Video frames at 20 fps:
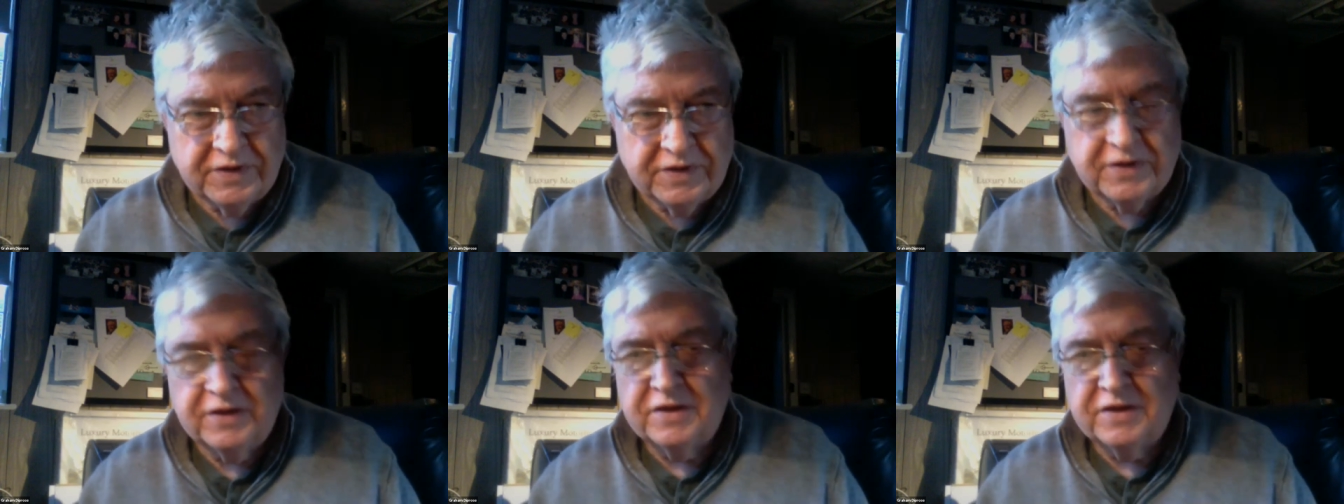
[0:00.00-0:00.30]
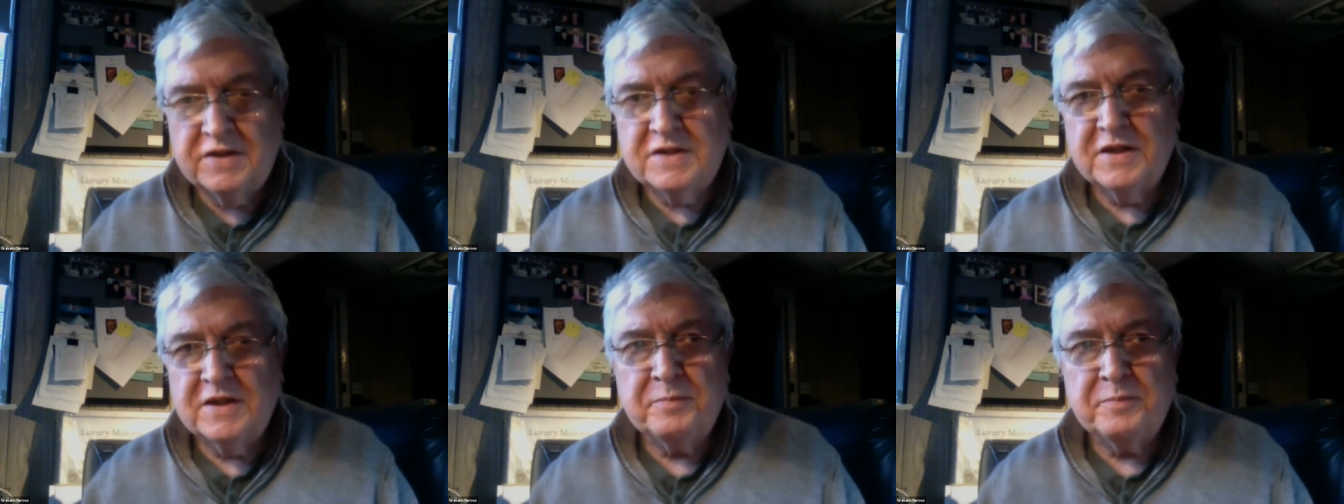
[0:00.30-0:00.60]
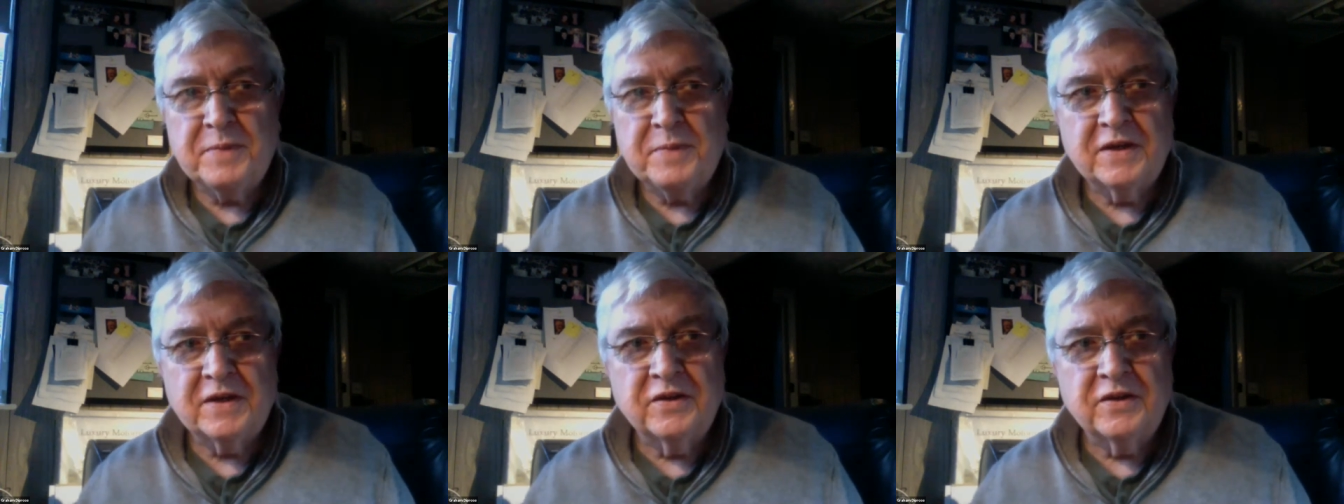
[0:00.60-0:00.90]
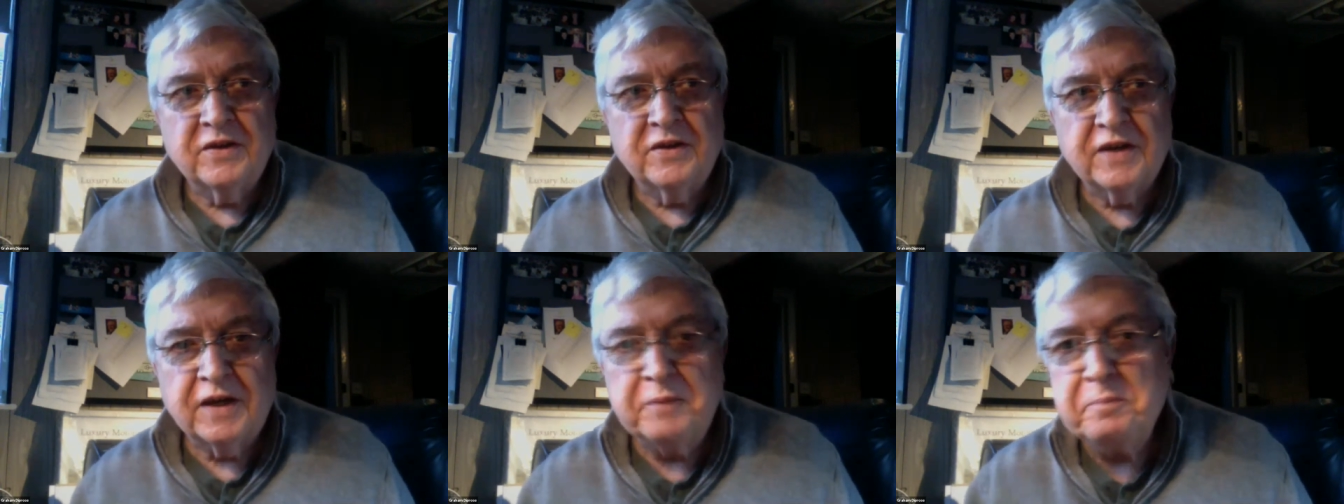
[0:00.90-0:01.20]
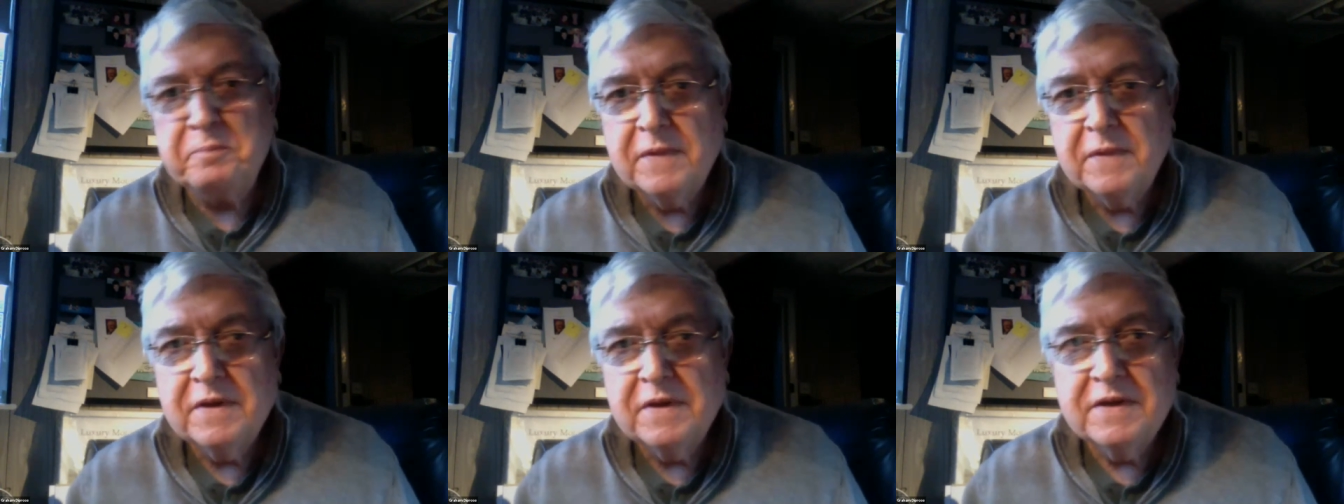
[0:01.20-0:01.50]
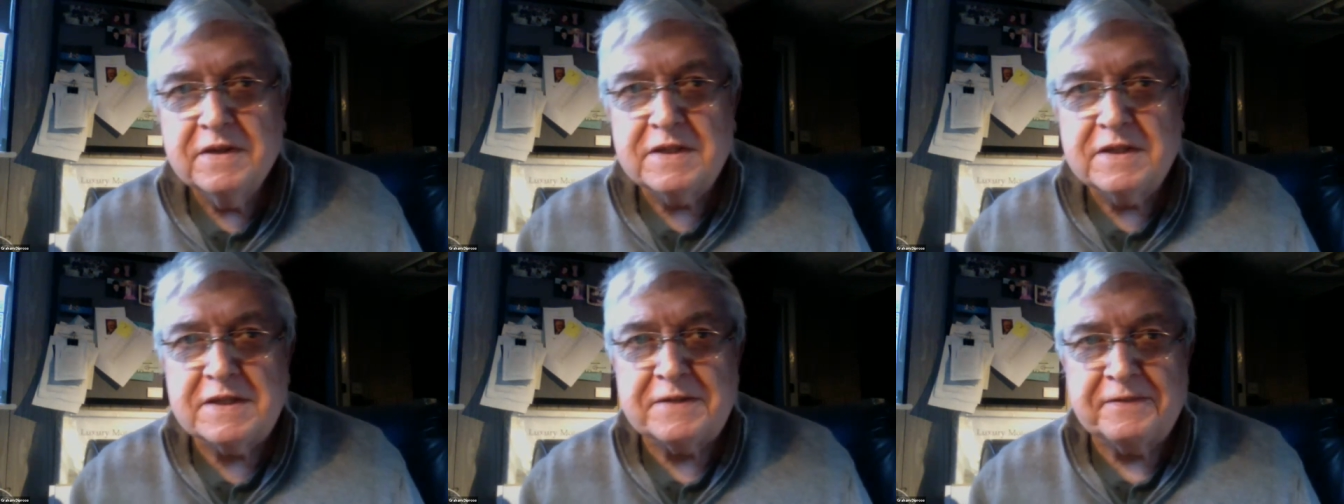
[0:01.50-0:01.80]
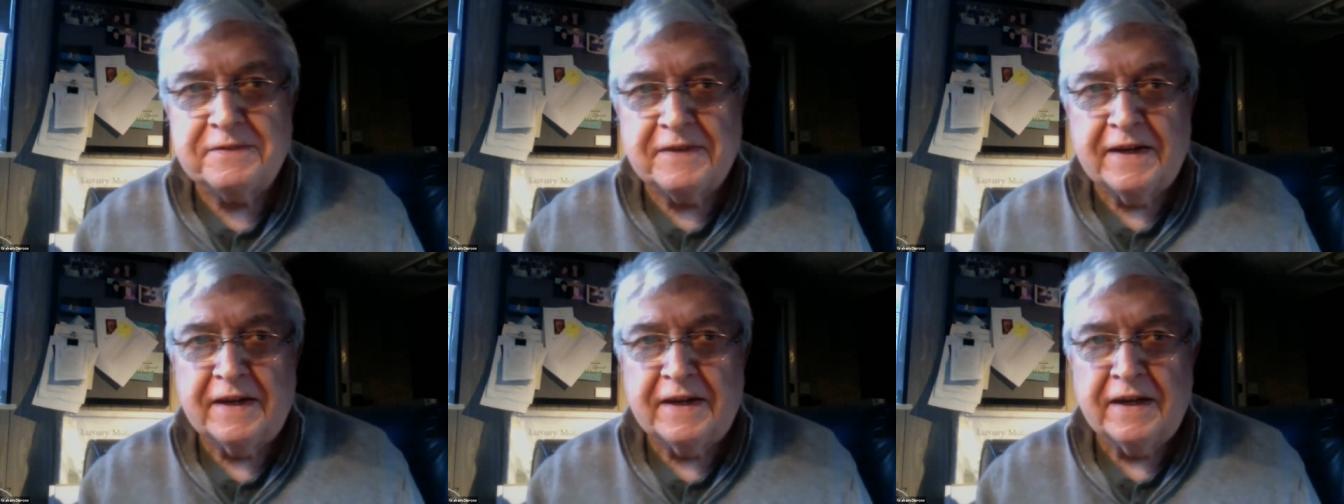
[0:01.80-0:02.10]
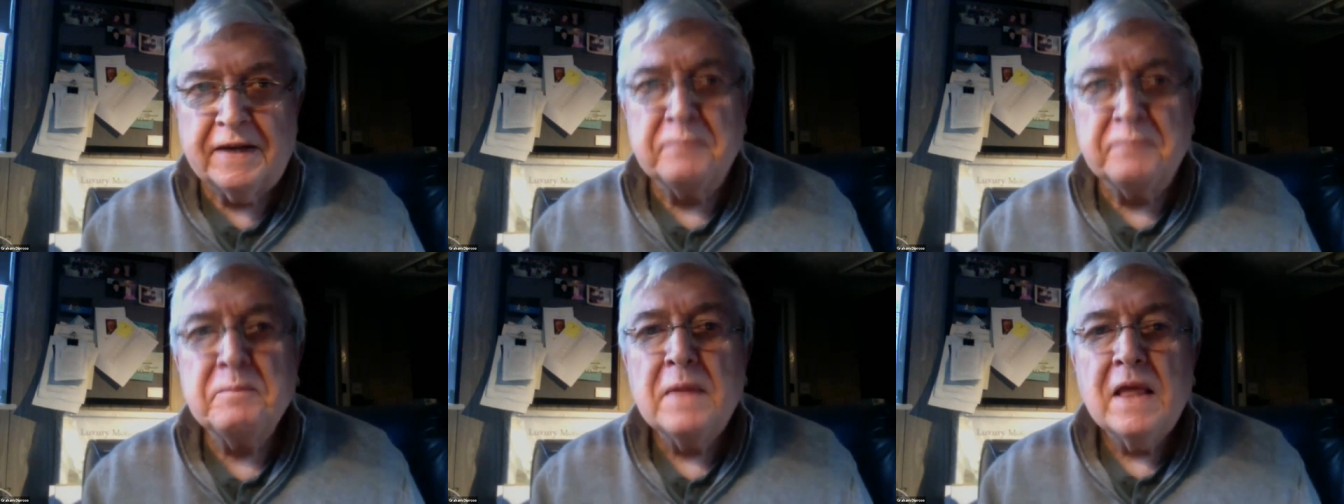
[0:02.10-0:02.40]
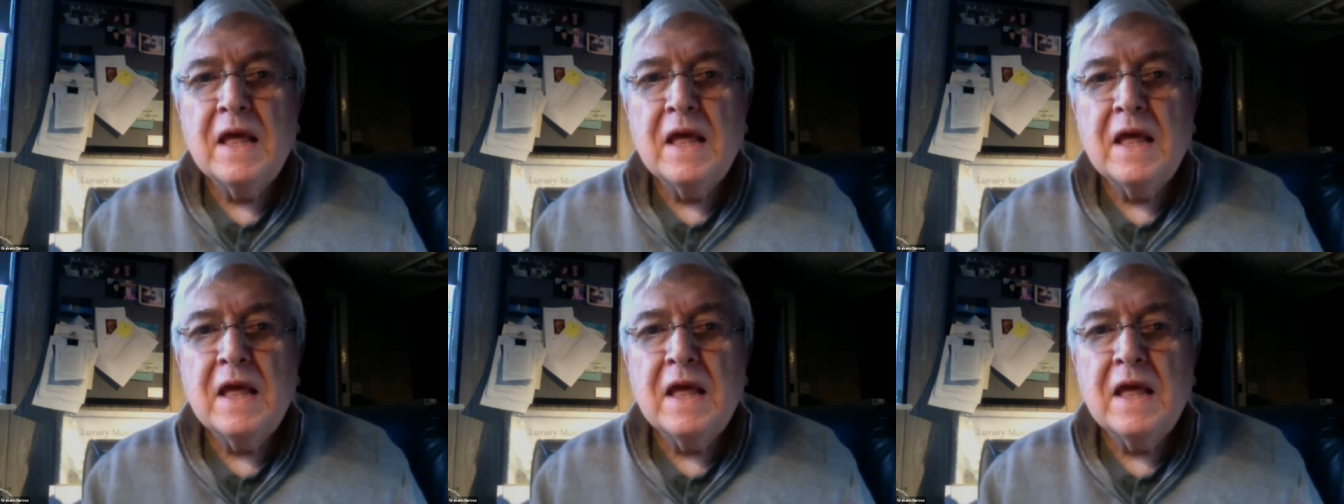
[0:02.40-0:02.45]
turned itself back on again. Swang.